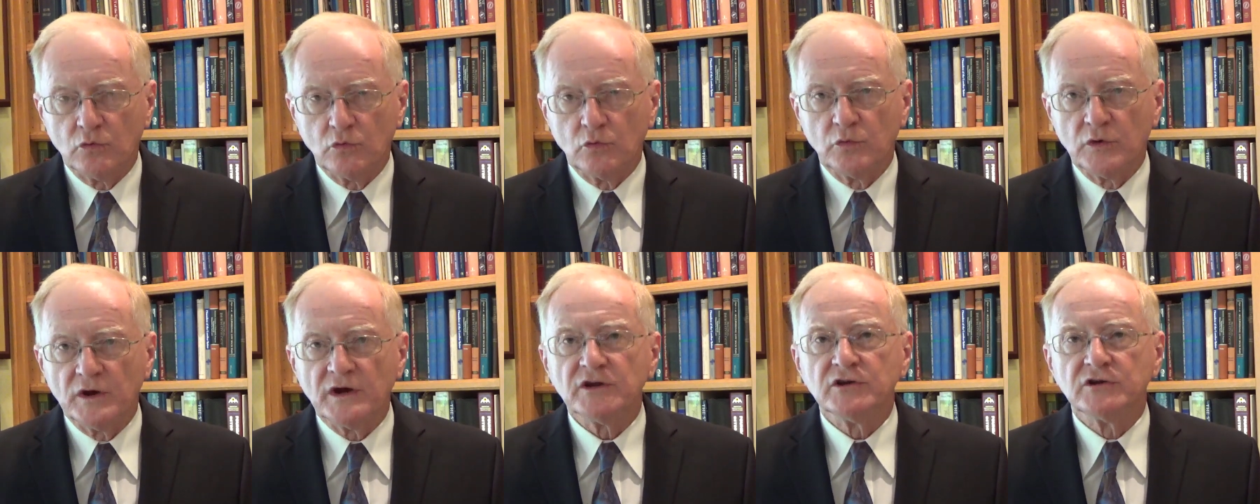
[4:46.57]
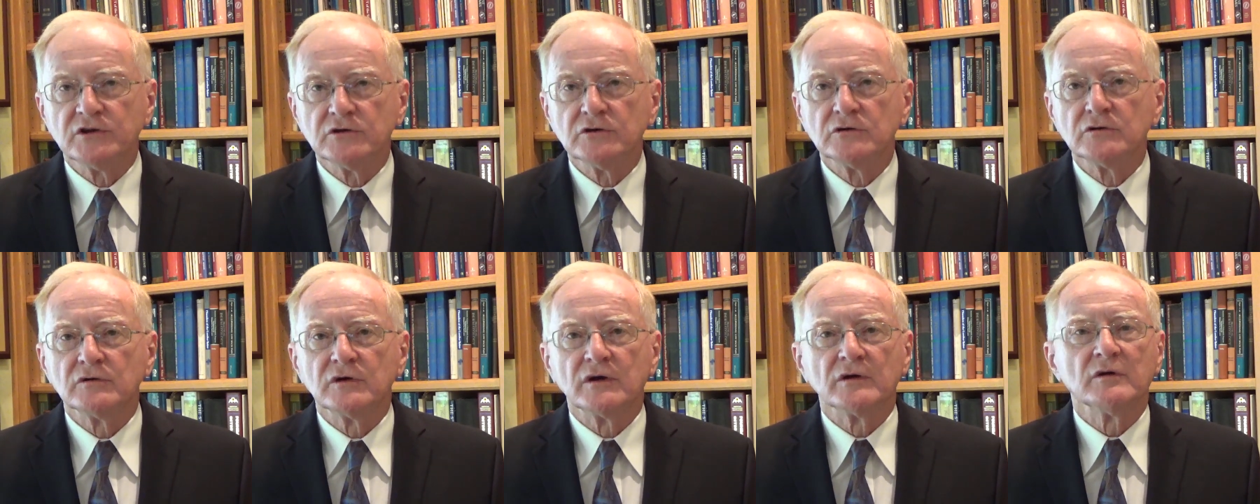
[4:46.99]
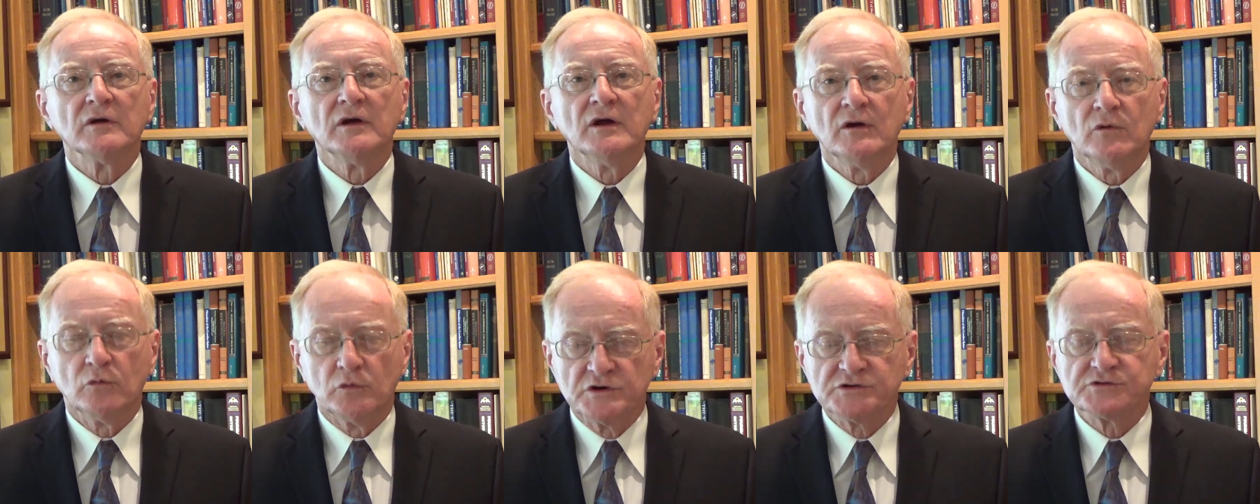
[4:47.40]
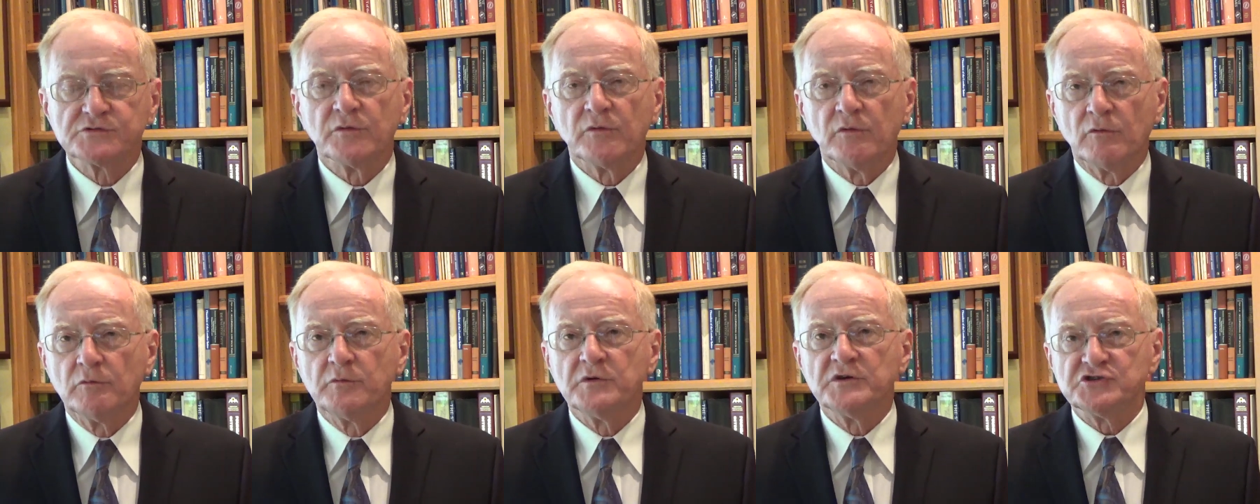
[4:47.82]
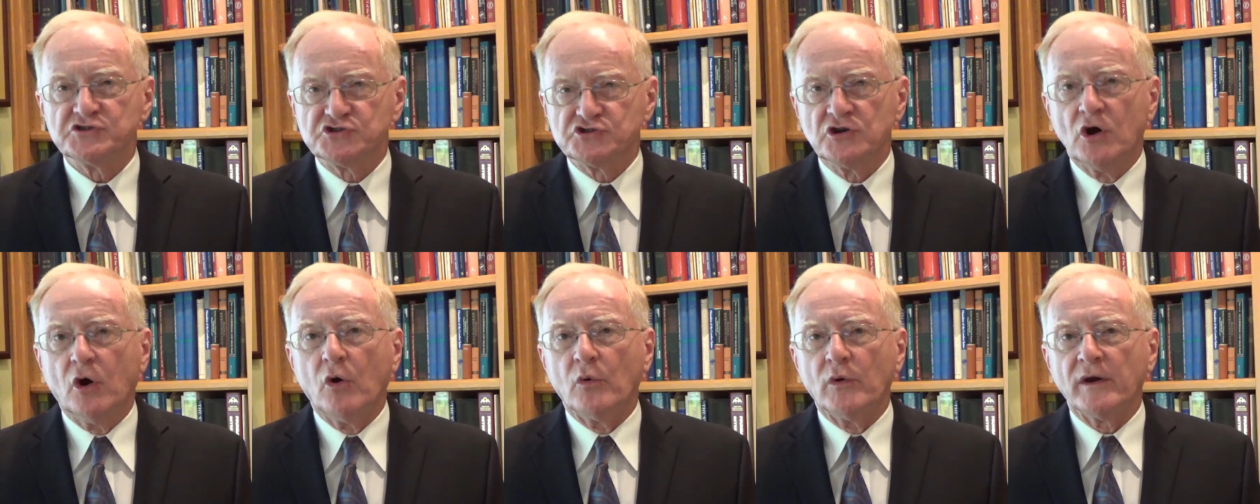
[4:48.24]
we do and which we will be
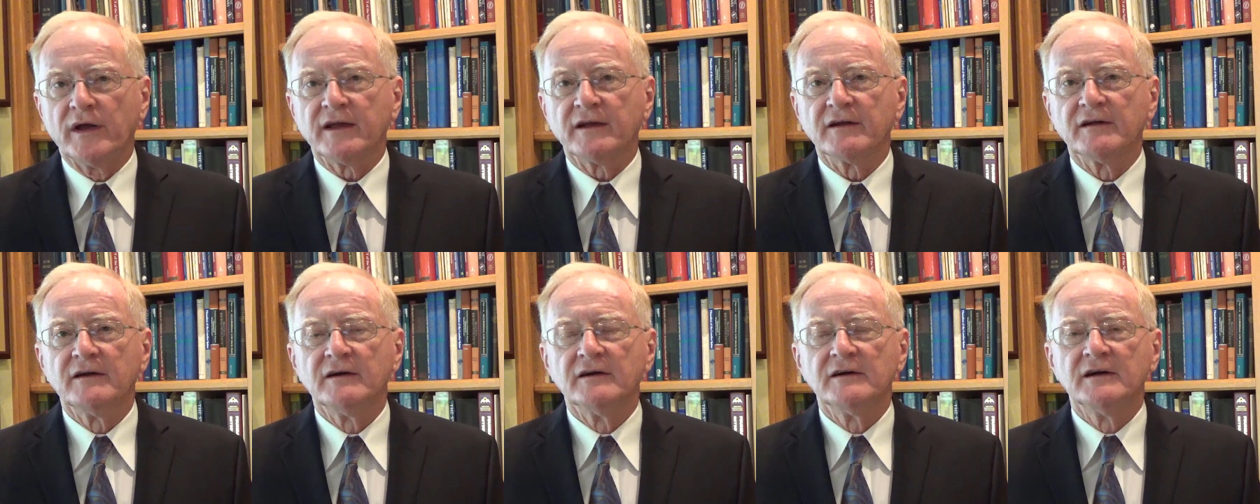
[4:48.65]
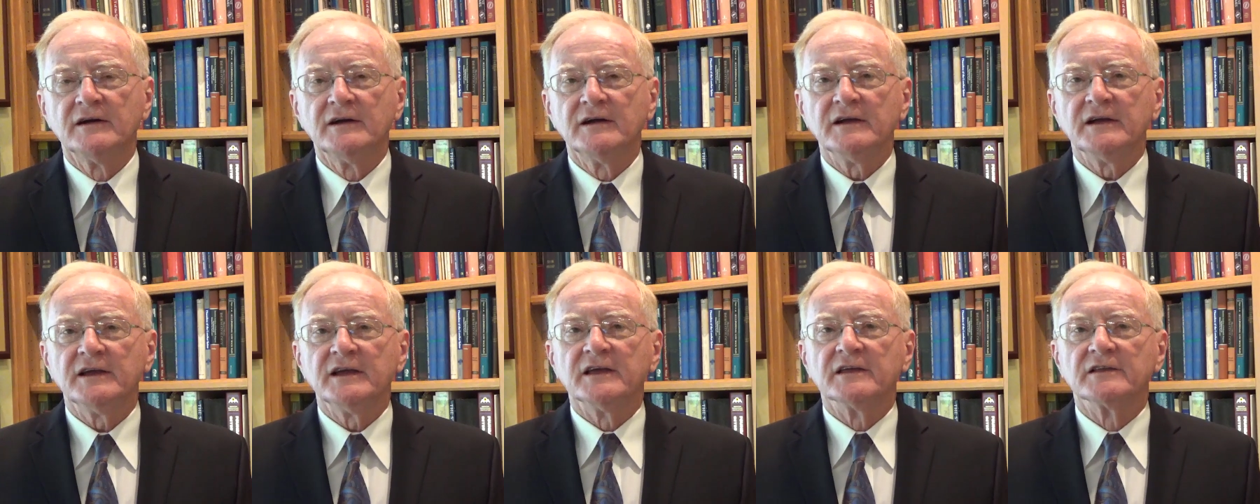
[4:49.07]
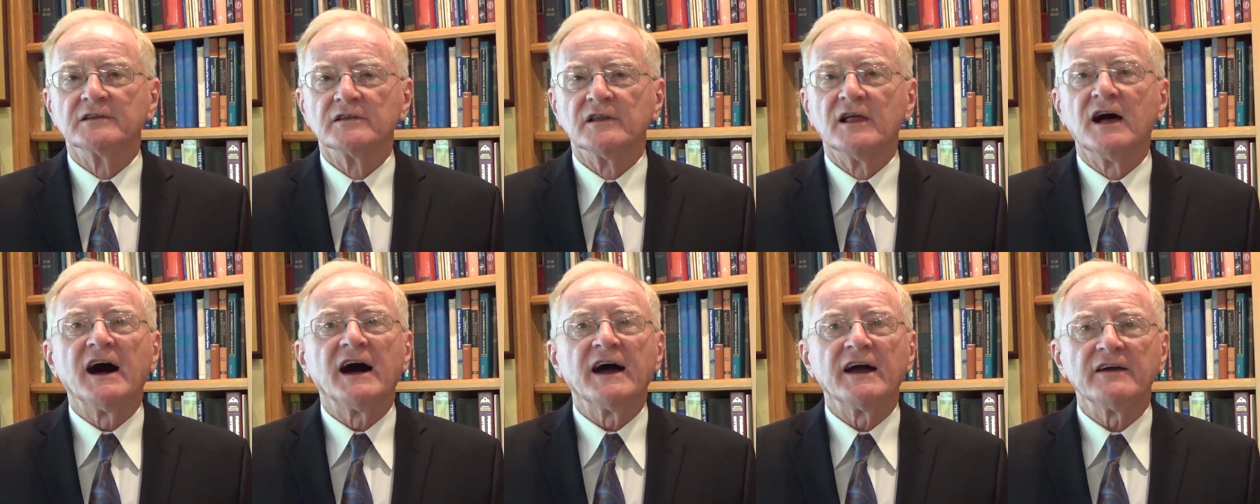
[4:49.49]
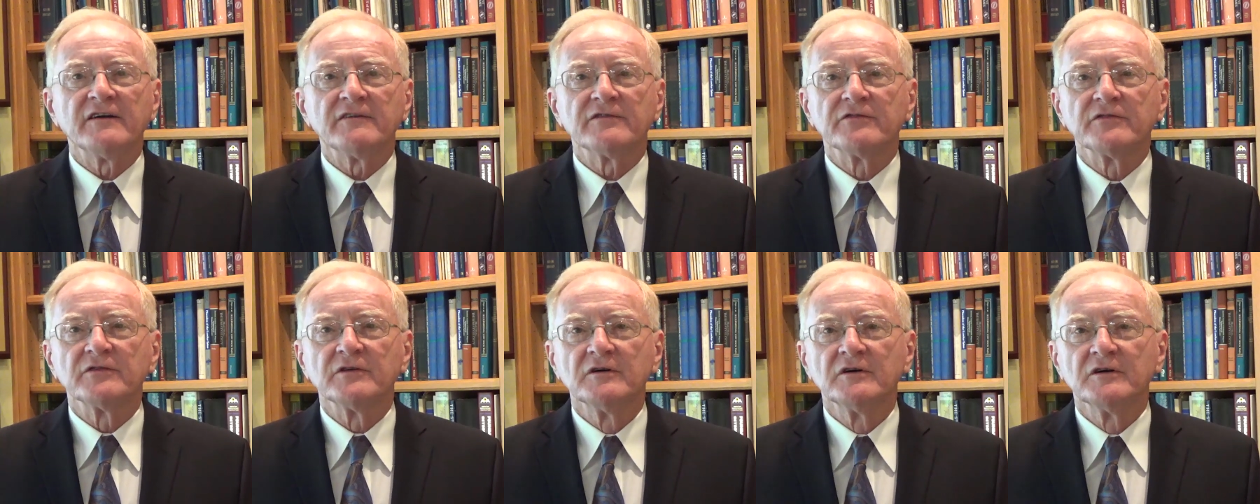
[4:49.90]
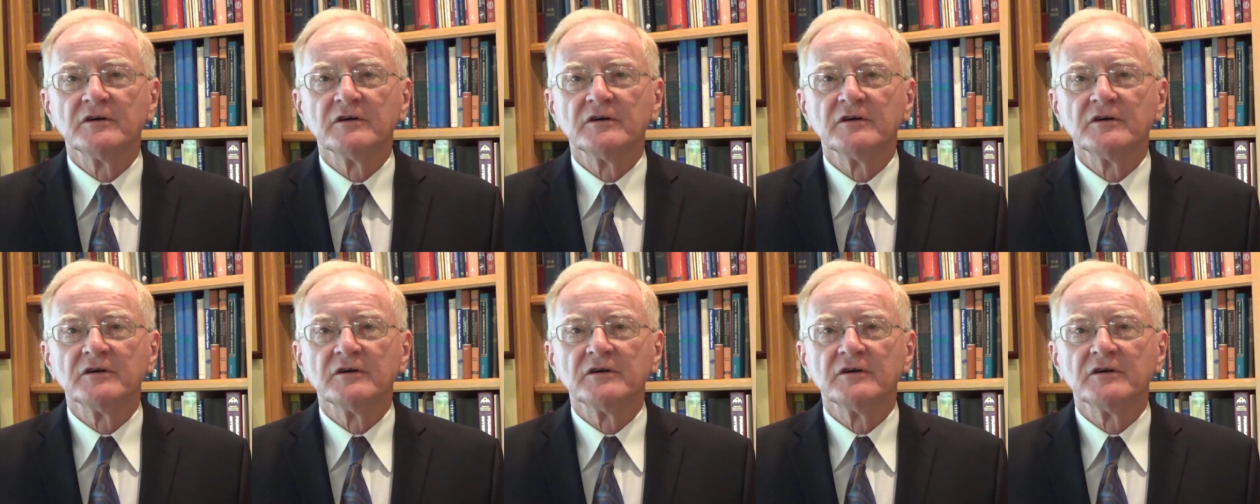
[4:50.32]
showing in live